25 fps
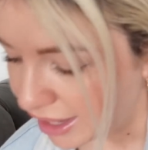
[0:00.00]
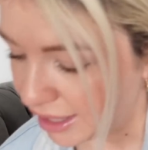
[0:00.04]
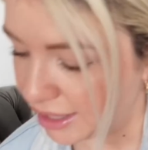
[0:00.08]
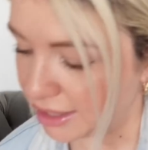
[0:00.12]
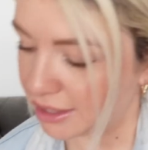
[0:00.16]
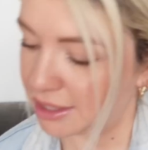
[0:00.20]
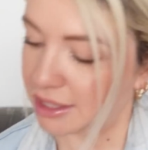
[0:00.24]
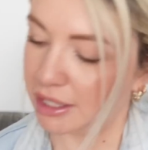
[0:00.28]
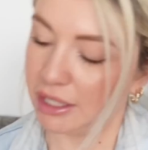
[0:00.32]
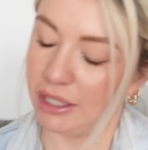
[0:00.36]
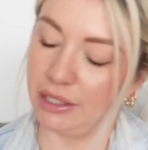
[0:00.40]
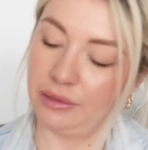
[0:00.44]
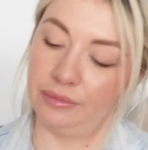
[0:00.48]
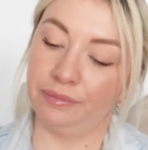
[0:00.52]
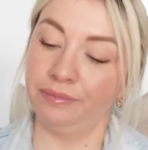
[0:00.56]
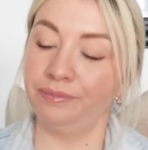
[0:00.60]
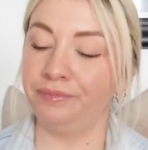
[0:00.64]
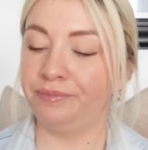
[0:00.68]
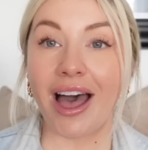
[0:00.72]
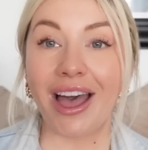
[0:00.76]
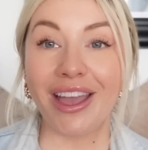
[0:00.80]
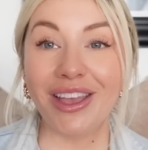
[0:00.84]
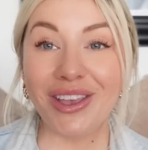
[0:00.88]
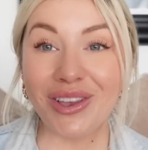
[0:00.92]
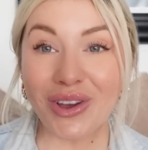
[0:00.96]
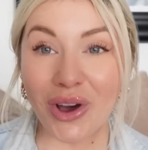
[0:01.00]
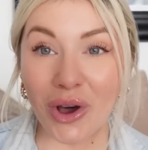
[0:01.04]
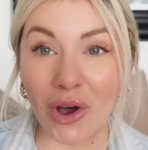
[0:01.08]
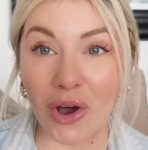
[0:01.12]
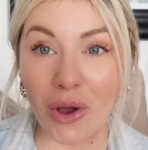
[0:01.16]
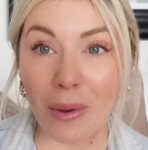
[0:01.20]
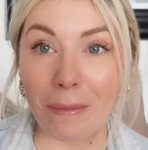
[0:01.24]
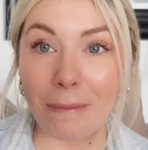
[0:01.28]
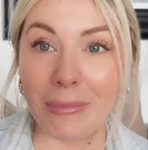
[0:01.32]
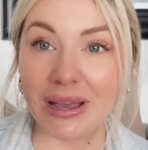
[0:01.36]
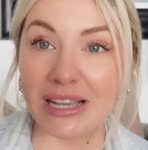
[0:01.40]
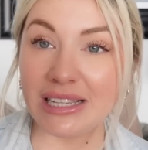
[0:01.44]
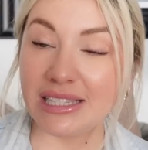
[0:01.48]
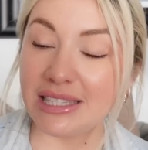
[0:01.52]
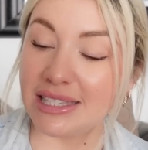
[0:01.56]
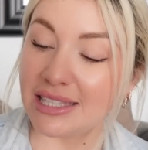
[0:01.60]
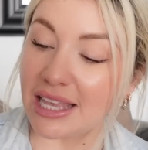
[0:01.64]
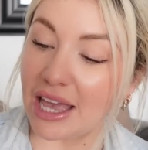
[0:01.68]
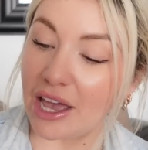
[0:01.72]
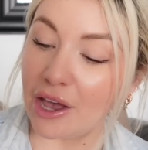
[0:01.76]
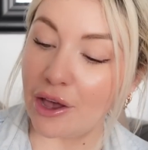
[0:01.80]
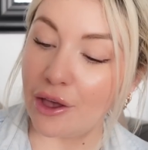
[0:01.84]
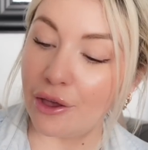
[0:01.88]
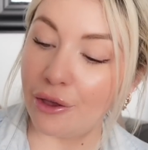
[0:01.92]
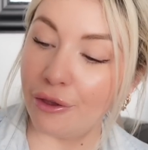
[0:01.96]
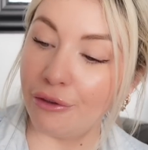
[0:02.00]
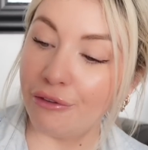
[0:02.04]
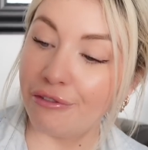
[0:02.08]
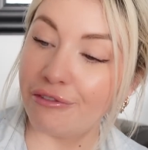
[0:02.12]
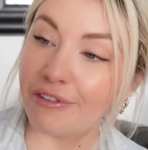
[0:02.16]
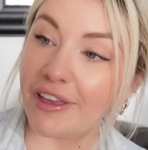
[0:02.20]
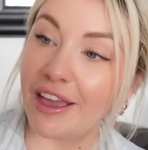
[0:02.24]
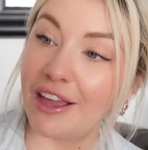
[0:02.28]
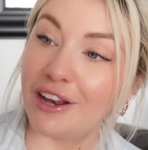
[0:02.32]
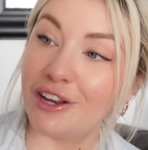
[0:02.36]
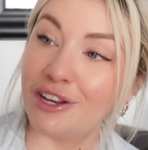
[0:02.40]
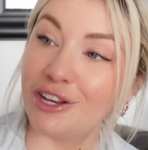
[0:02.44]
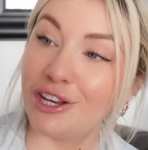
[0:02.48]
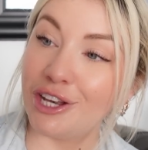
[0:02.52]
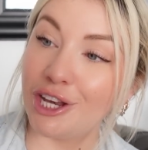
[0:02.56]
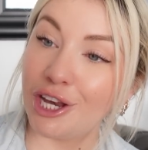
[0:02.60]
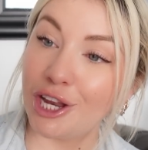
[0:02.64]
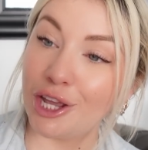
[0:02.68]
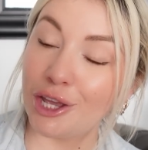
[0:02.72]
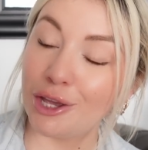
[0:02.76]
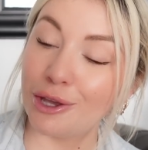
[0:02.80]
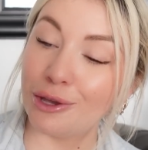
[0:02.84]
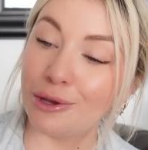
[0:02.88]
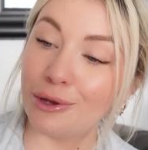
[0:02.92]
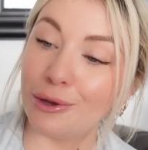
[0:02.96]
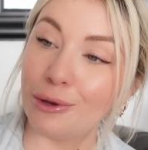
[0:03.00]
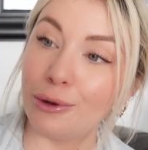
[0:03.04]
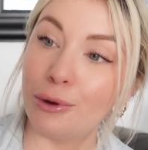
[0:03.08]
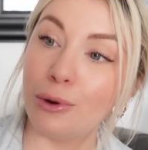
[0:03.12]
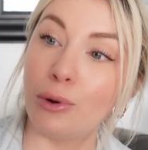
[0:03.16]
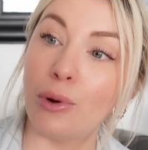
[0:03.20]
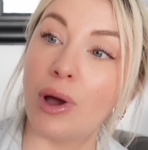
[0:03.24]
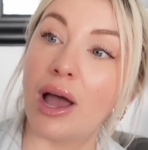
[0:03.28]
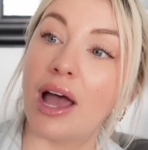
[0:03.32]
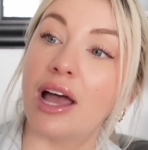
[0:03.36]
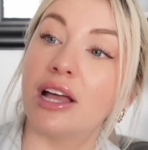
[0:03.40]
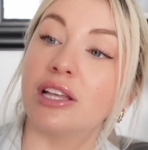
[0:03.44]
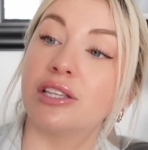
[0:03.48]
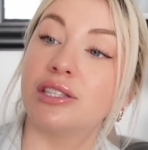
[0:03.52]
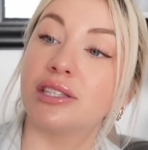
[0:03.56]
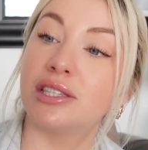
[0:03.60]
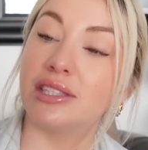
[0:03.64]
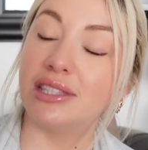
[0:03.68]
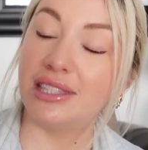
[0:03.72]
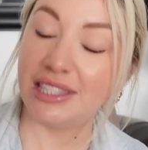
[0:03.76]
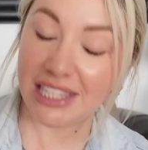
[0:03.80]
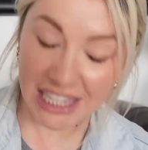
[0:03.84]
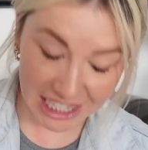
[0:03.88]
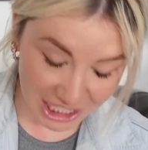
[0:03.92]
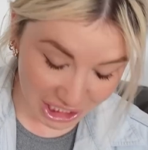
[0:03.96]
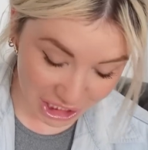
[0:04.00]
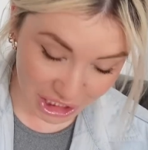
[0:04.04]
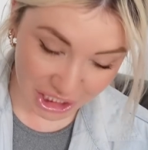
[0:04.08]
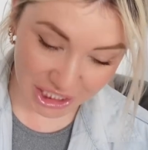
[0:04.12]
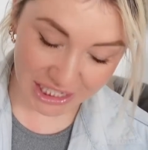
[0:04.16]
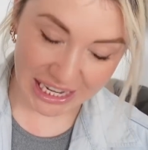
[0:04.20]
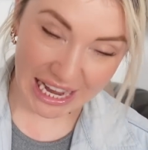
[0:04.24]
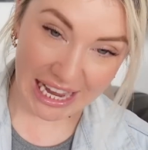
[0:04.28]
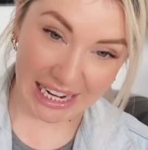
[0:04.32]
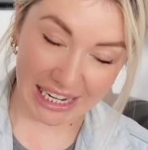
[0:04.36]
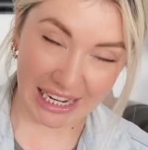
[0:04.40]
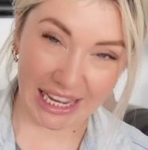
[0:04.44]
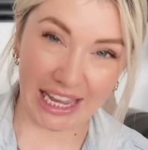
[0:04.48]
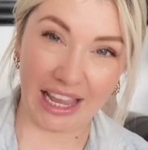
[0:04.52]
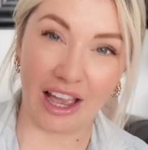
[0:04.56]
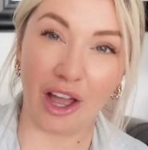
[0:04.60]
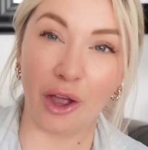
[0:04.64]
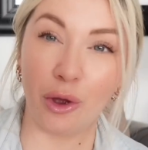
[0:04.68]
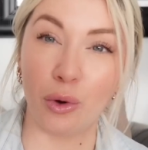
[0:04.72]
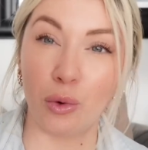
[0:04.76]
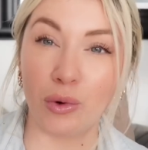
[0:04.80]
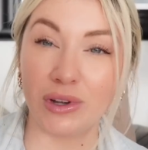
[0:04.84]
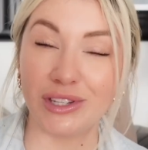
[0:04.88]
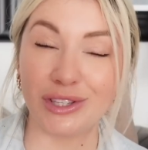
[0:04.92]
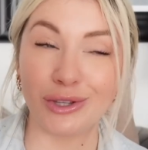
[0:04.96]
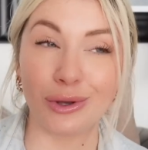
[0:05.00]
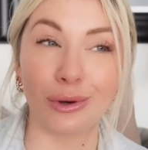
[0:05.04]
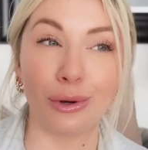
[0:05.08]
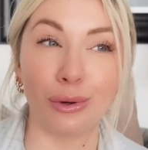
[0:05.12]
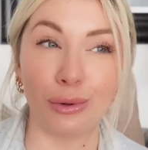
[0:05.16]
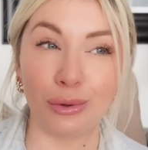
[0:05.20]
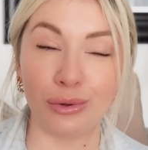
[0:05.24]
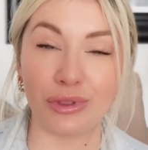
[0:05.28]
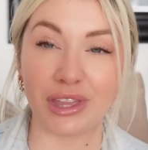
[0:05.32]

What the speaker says: eaten. I got myself a new Dish Daddy. I always call